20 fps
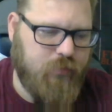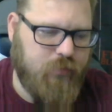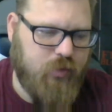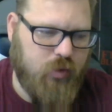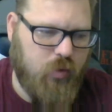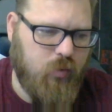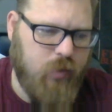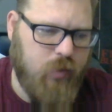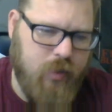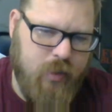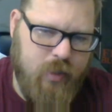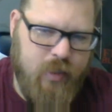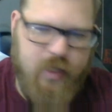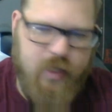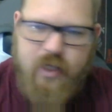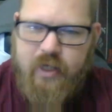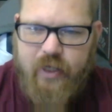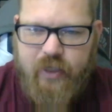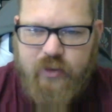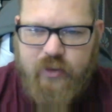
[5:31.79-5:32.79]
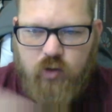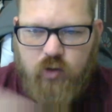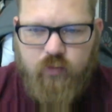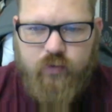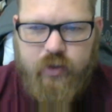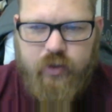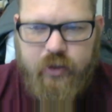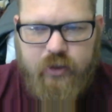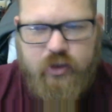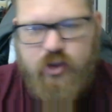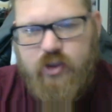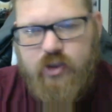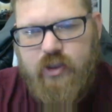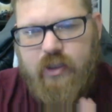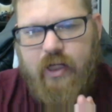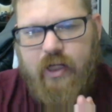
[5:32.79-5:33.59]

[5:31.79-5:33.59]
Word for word: So it's all very interesting.